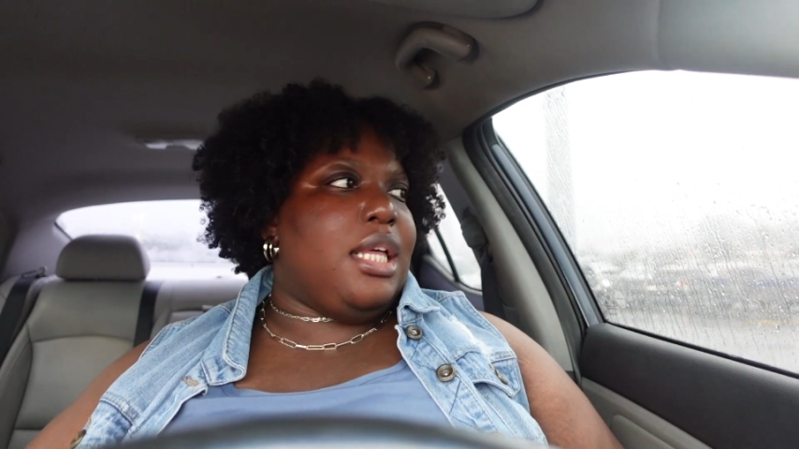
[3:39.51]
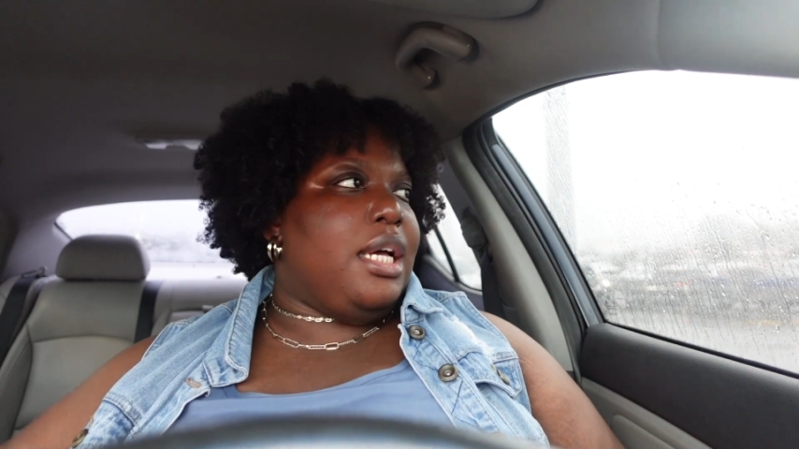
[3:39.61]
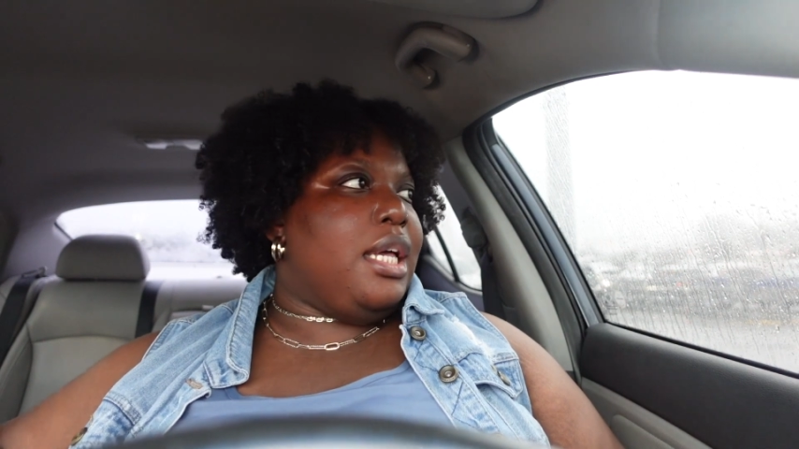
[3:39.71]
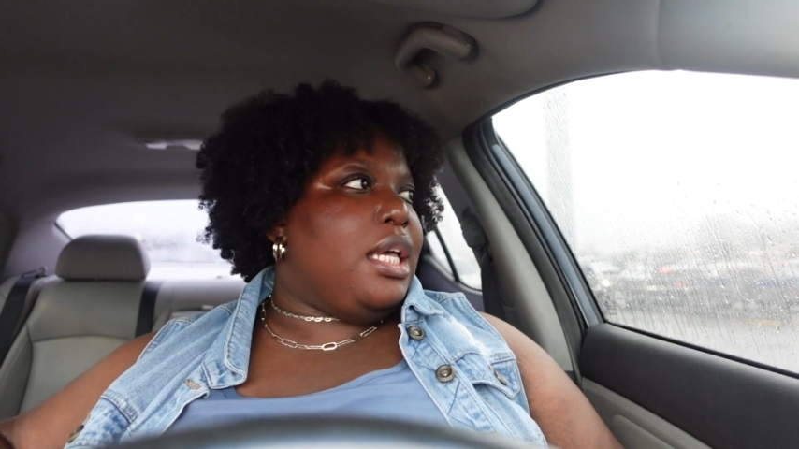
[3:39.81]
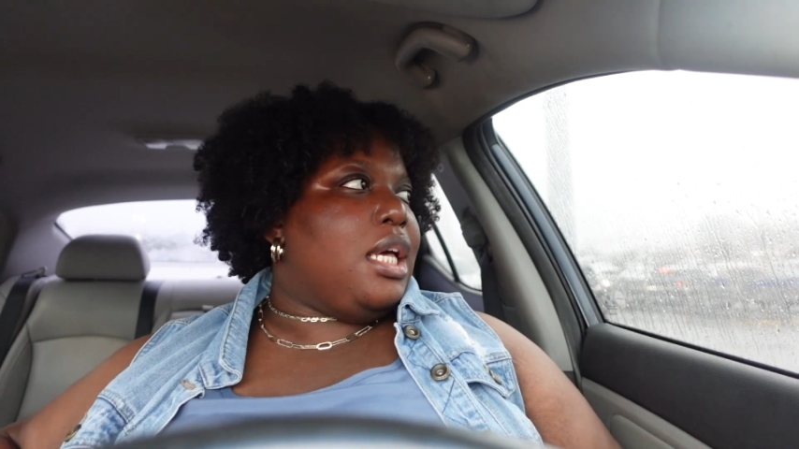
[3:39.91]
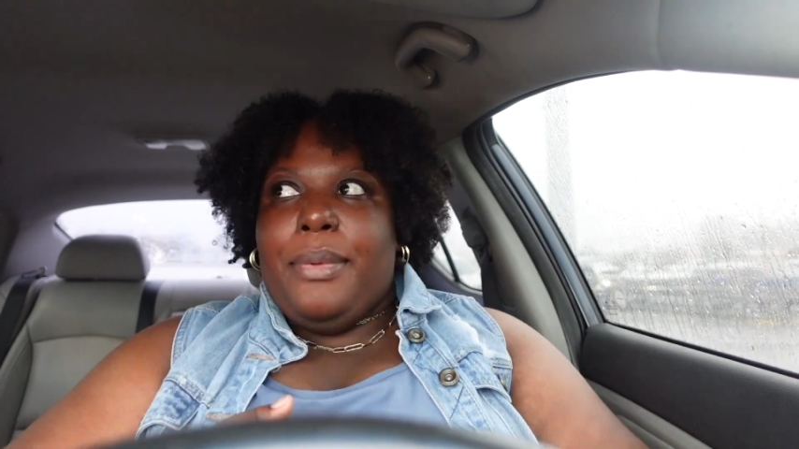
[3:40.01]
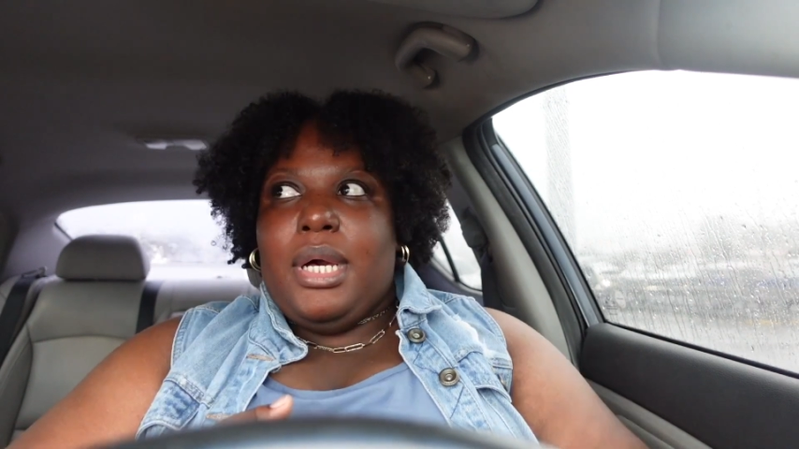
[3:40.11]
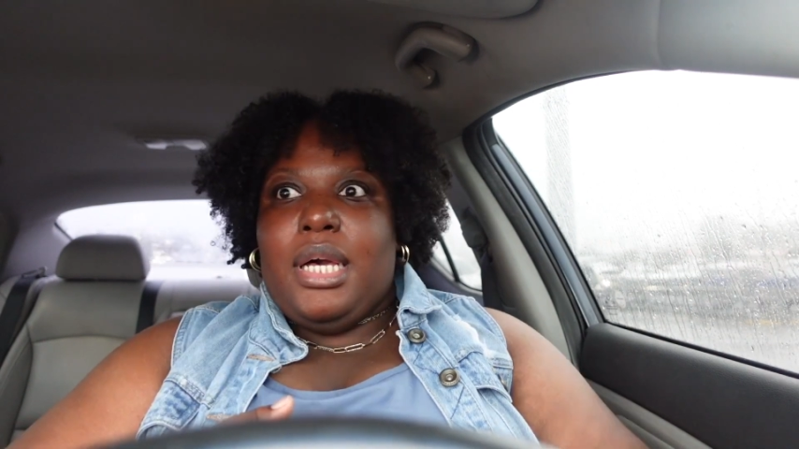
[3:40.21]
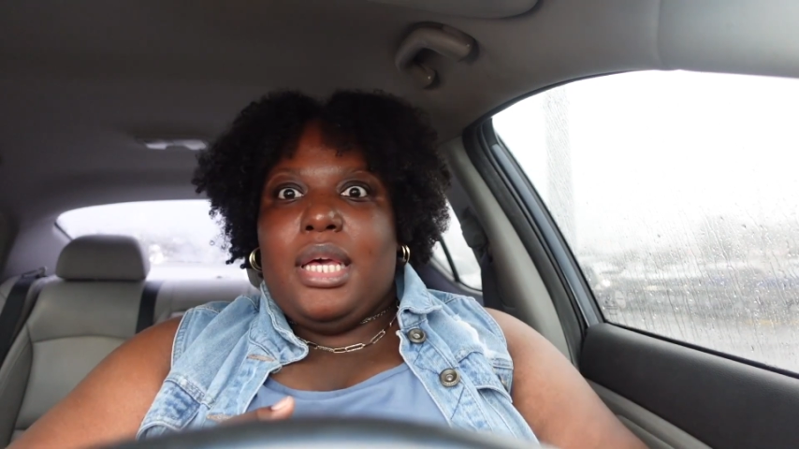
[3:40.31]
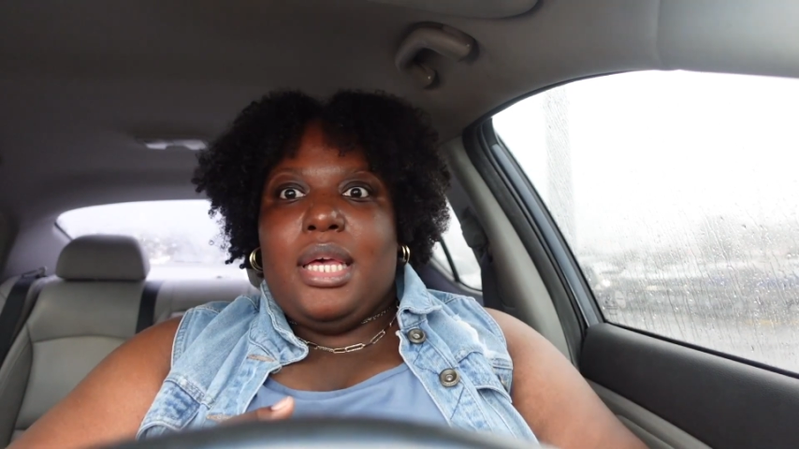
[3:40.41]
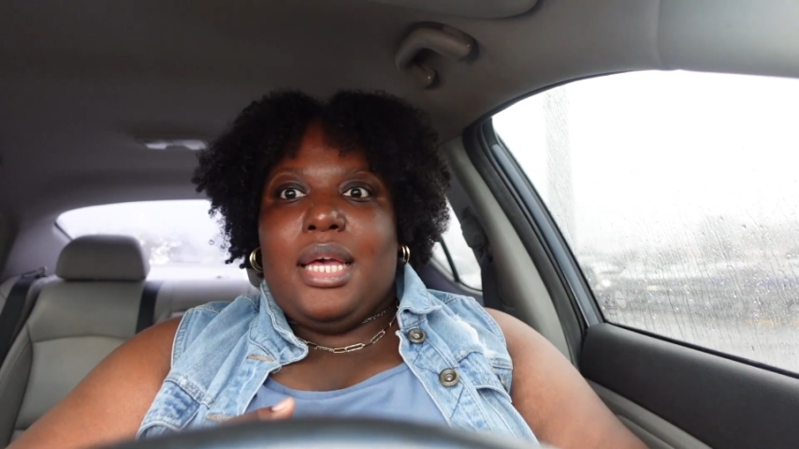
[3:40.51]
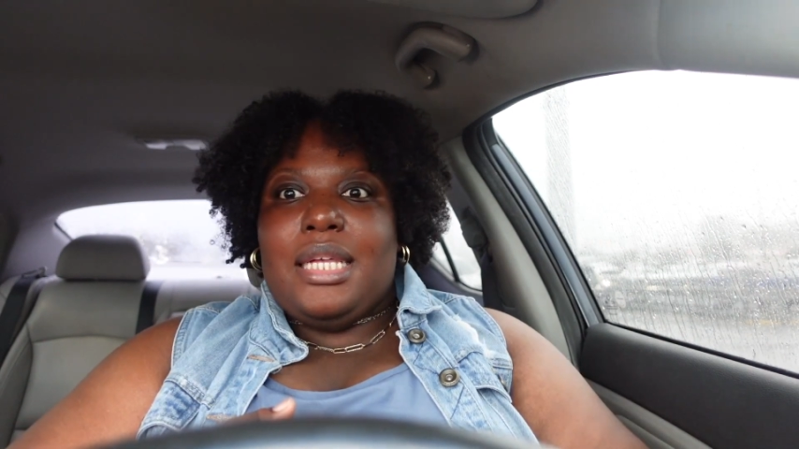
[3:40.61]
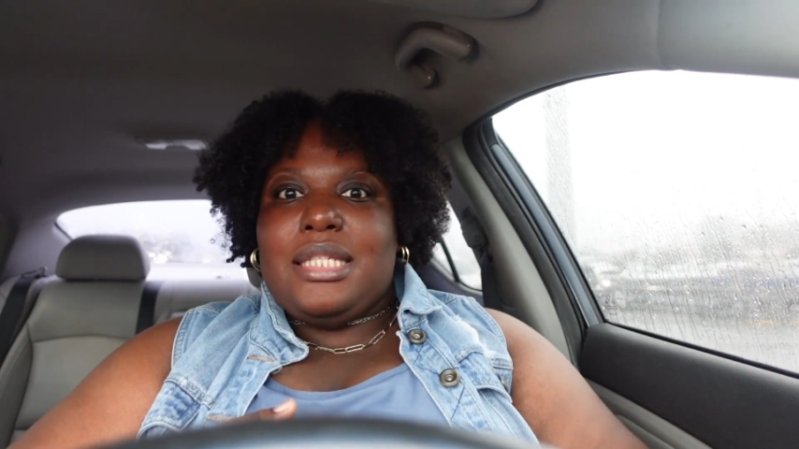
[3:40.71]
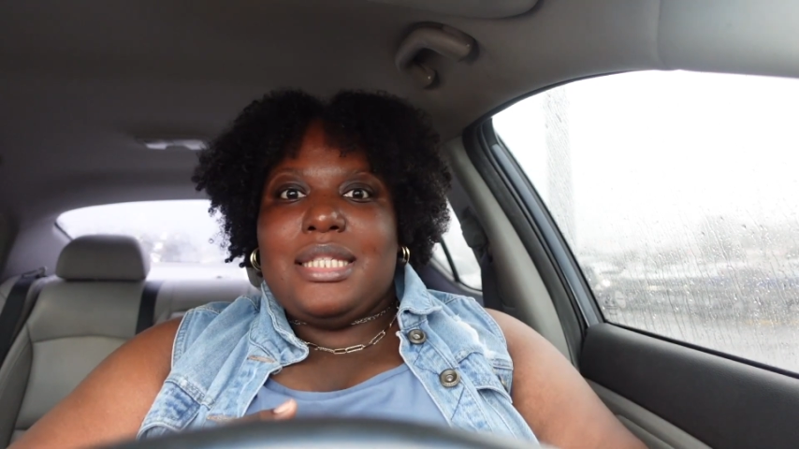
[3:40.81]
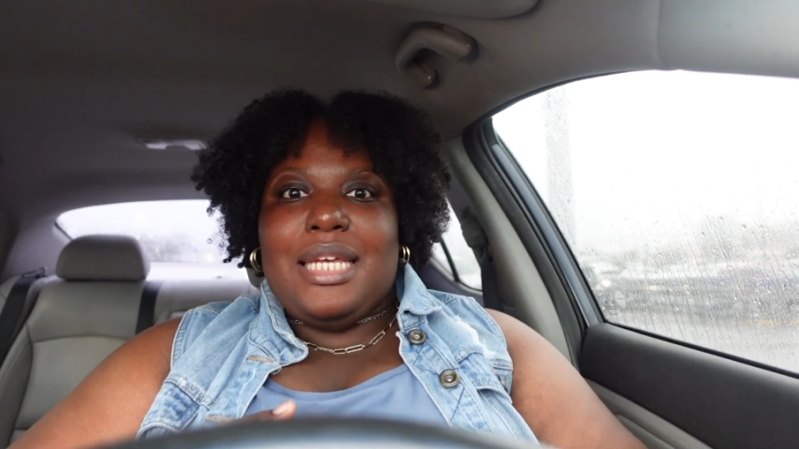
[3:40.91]
Like, but
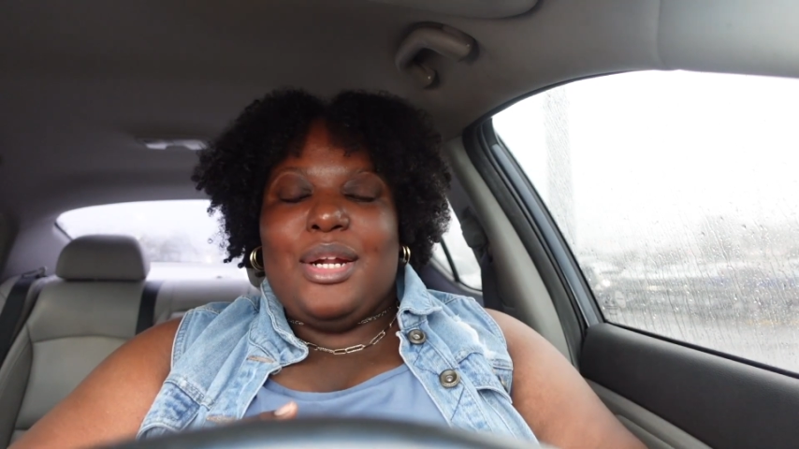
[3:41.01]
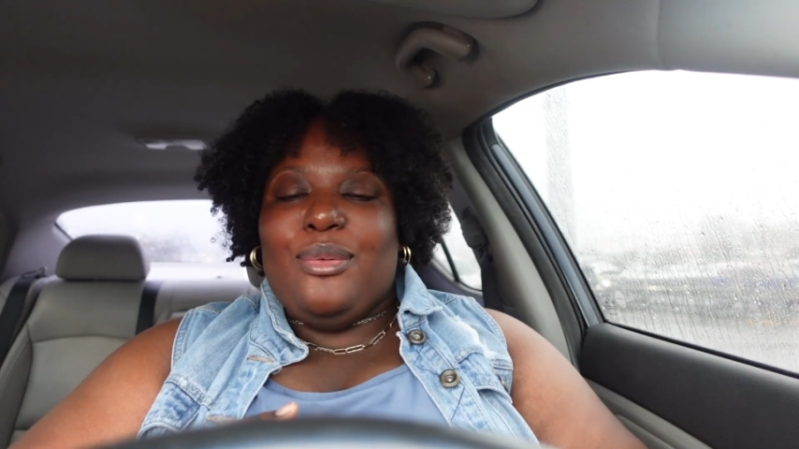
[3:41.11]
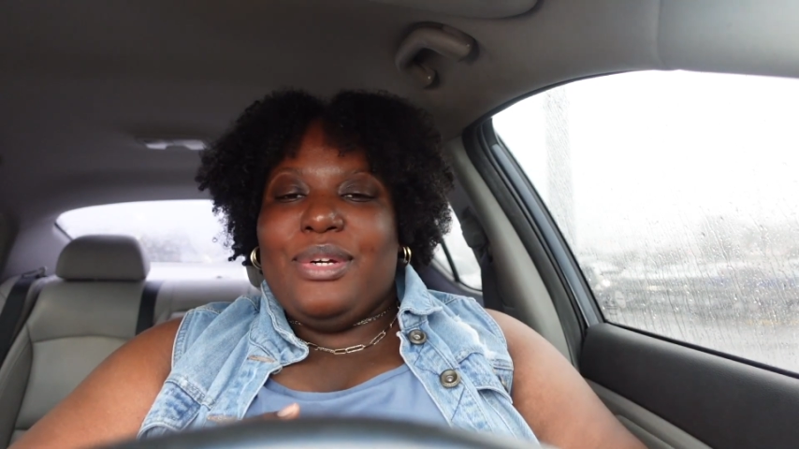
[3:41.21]
I just gotta